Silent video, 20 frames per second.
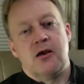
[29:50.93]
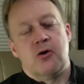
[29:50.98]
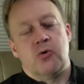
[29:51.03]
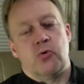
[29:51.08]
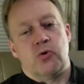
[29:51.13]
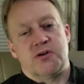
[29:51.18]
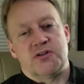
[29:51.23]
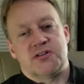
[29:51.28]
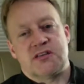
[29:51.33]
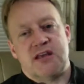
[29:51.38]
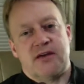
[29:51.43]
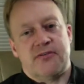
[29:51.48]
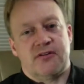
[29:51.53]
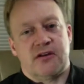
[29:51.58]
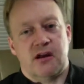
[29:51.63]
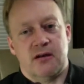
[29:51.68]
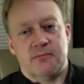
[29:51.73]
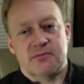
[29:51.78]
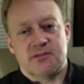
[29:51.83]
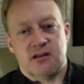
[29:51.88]
where Seth
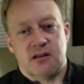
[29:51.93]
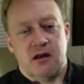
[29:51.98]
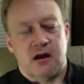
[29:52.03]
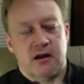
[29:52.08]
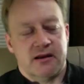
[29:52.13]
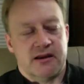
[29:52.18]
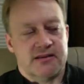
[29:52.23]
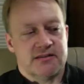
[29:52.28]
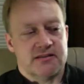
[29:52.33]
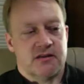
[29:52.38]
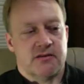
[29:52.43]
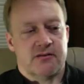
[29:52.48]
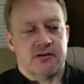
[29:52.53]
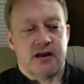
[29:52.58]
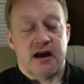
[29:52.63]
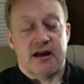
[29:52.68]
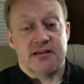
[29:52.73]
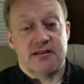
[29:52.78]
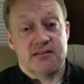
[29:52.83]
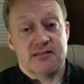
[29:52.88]
comes along, he's another
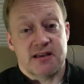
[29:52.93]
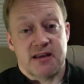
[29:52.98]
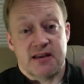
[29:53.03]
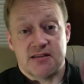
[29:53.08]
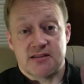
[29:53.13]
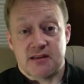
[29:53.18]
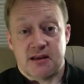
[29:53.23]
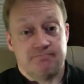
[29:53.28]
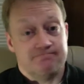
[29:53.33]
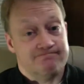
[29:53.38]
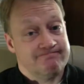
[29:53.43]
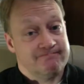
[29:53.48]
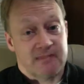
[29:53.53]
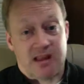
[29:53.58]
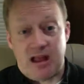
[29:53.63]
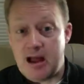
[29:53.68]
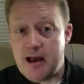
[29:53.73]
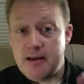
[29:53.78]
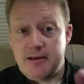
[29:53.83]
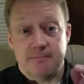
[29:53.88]
god, and says,
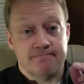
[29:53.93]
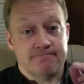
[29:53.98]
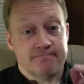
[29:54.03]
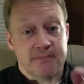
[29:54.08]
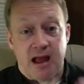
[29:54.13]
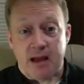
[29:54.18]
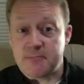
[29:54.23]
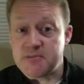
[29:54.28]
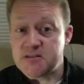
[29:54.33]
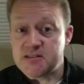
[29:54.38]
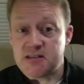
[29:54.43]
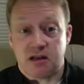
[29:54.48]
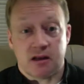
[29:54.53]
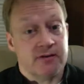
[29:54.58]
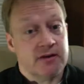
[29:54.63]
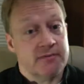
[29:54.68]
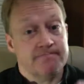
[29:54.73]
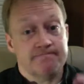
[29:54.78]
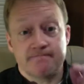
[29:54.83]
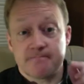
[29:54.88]
I'm sick of
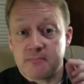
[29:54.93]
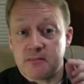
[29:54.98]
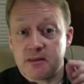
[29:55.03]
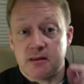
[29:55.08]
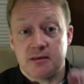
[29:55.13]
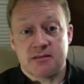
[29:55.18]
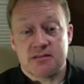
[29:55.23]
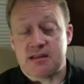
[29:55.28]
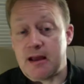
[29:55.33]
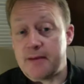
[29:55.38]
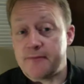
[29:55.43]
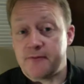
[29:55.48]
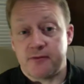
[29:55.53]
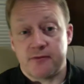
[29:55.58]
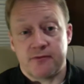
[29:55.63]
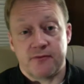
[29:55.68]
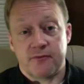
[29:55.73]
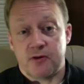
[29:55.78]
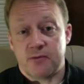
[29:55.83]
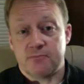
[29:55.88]
it. It's time for
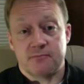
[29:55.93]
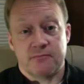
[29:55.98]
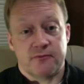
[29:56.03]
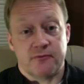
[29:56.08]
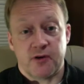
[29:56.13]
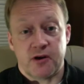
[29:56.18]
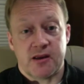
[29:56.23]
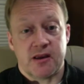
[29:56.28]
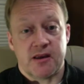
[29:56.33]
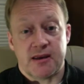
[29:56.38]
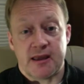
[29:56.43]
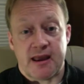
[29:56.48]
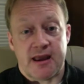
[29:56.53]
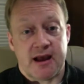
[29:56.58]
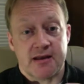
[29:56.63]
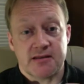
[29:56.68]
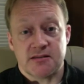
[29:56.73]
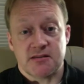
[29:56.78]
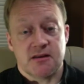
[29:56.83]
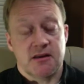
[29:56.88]
freaking
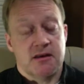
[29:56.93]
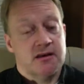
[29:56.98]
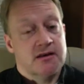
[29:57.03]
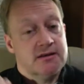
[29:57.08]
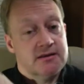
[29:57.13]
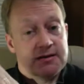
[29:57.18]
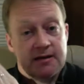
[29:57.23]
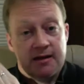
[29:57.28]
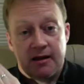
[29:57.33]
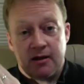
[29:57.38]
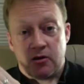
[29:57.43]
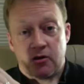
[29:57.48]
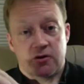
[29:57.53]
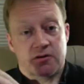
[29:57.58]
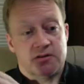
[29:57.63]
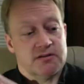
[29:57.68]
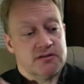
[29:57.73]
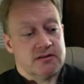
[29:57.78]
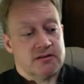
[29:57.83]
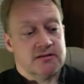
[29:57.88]
chaos, or
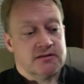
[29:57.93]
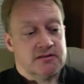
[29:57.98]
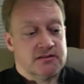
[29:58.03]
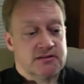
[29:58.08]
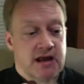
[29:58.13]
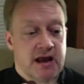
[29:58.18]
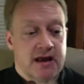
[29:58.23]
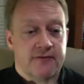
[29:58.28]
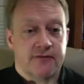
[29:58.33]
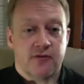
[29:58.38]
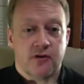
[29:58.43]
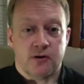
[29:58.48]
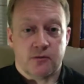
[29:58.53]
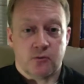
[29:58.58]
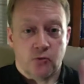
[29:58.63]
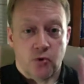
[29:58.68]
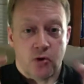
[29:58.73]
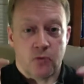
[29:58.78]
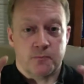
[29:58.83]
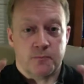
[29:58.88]
it's time for,
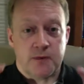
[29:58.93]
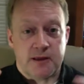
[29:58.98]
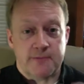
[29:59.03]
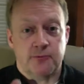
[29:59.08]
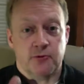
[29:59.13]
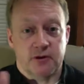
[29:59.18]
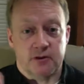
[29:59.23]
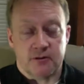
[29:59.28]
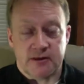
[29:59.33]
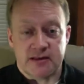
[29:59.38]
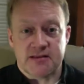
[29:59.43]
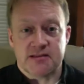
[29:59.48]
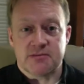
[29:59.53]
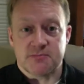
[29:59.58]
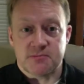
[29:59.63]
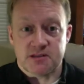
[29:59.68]
quote, people to get some